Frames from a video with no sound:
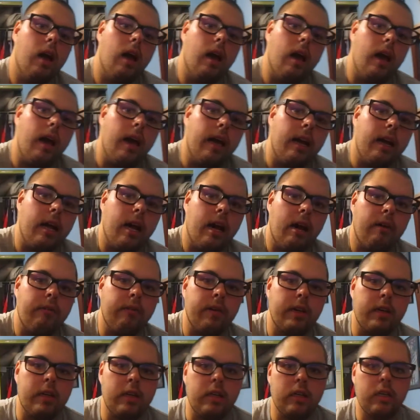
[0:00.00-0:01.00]
and
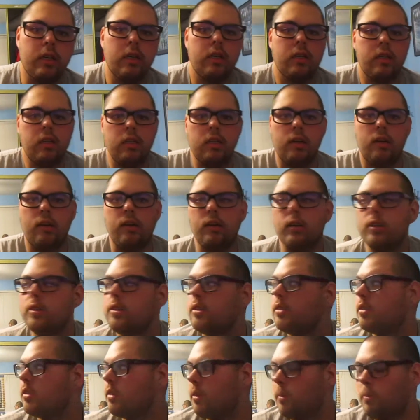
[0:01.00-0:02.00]
having y'all's
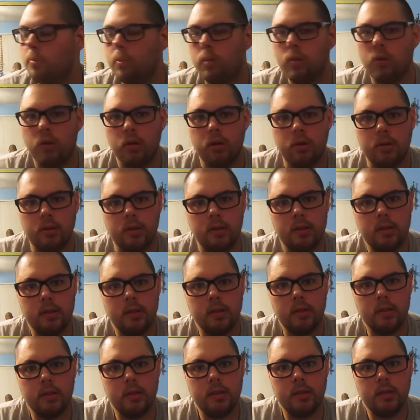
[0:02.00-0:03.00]
support
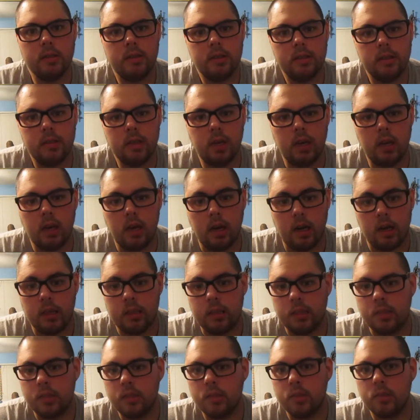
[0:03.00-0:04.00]
on
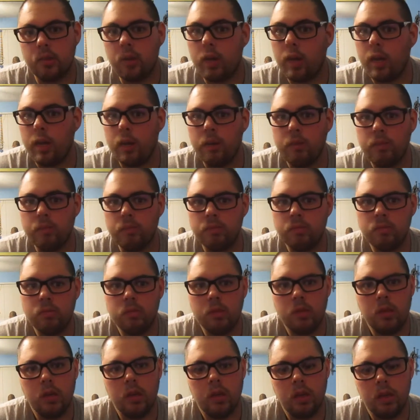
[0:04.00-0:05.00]
Instagram.
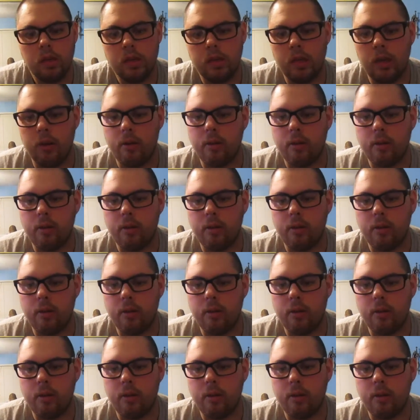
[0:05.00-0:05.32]
Now